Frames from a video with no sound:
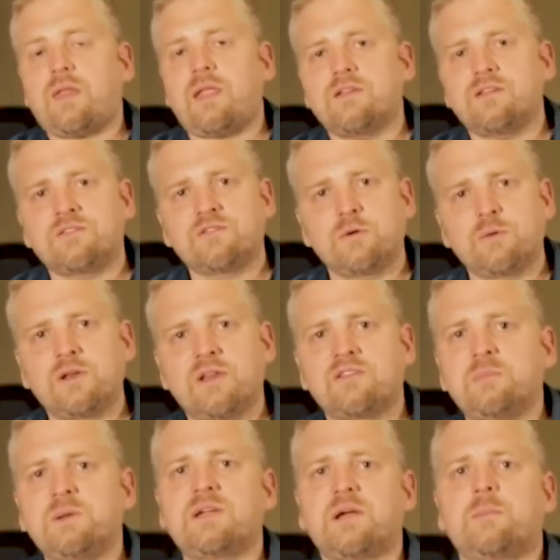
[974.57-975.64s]
So it has
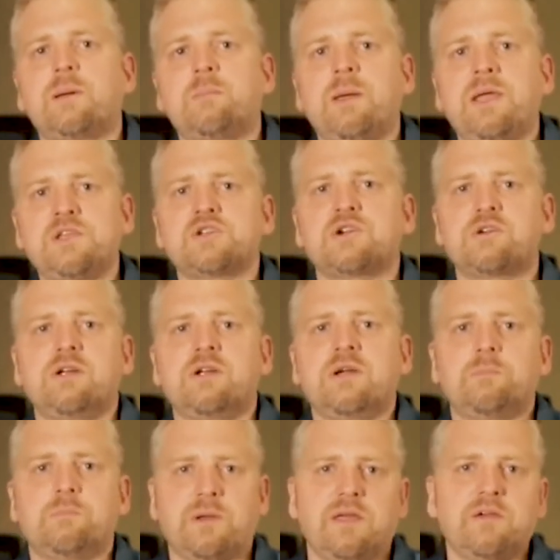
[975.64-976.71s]
become a major
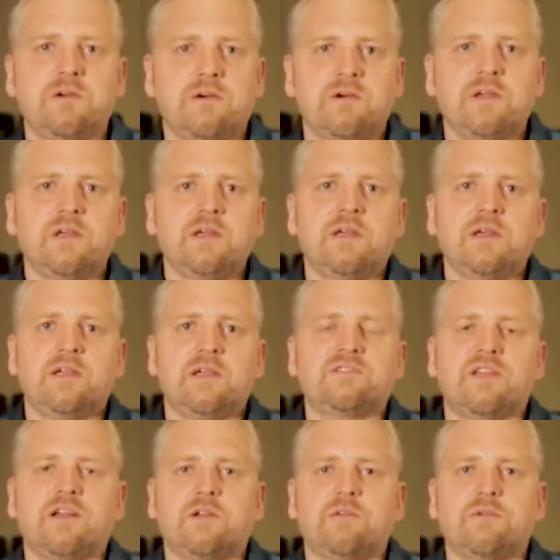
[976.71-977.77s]
player
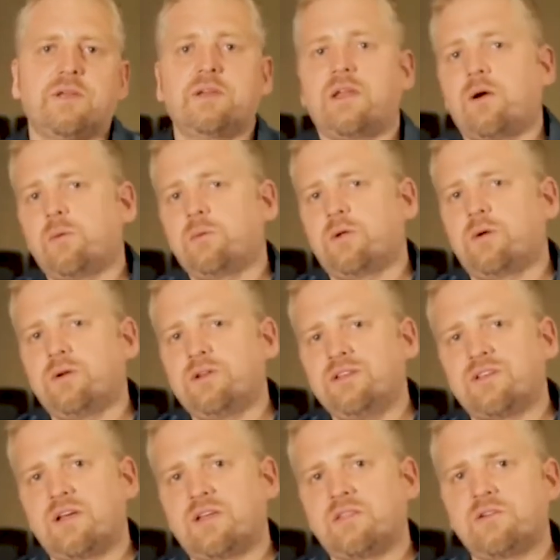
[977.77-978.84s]
itself. And now all these
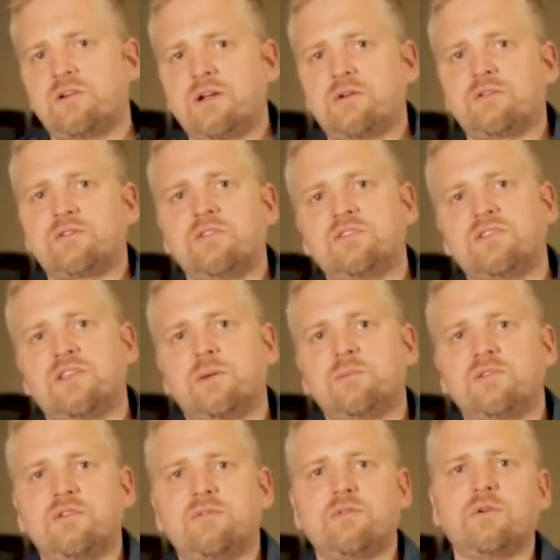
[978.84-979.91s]
other ecosystems
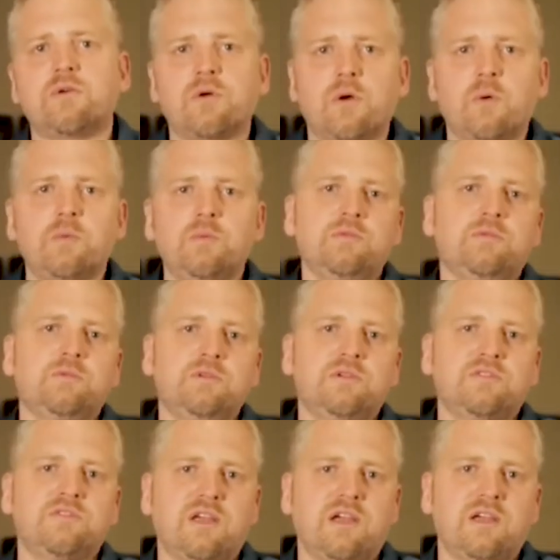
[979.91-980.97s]
have grown to the
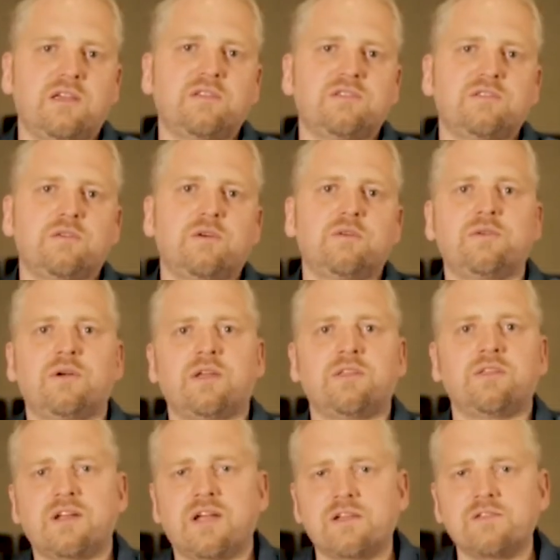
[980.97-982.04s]
size of
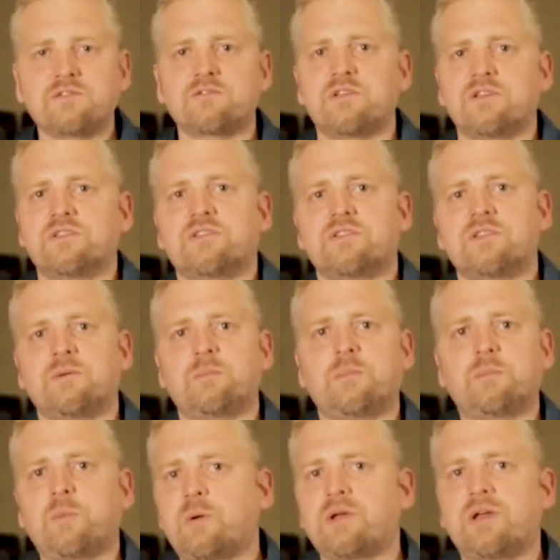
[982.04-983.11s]
other countries, the
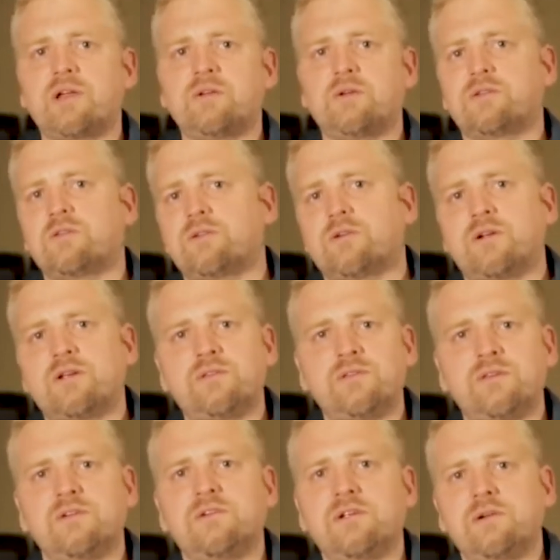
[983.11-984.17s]
Polkadot or
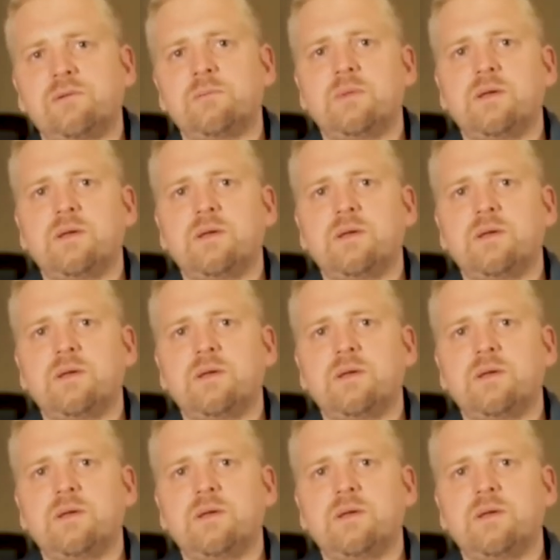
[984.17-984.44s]
Ethereum.